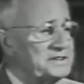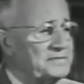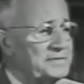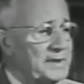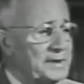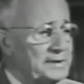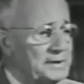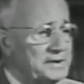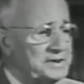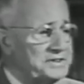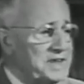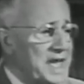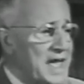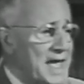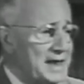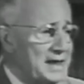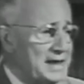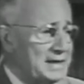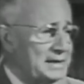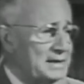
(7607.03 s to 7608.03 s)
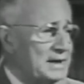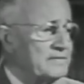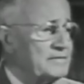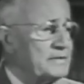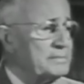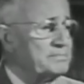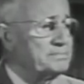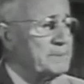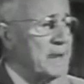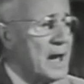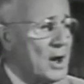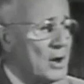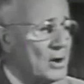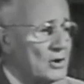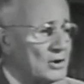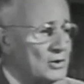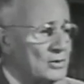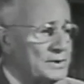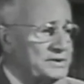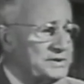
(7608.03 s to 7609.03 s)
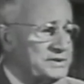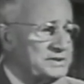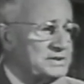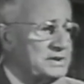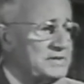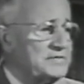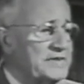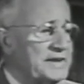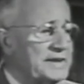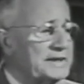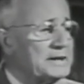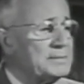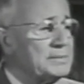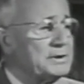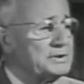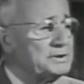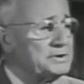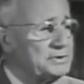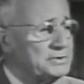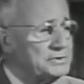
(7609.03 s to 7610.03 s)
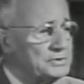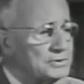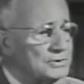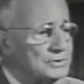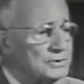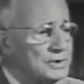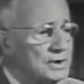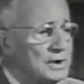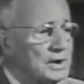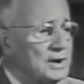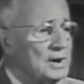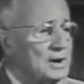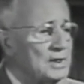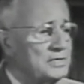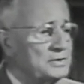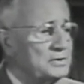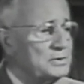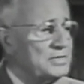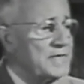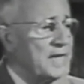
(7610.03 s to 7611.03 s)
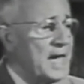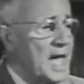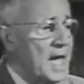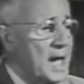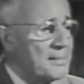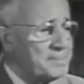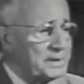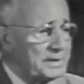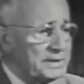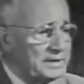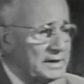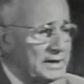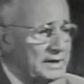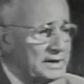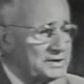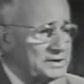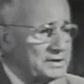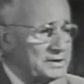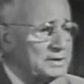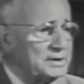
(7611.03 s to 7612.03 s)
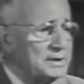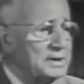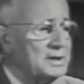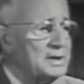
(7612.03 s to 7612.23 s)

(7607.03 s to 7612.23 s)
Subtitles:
understanding of the power which is available to you through the application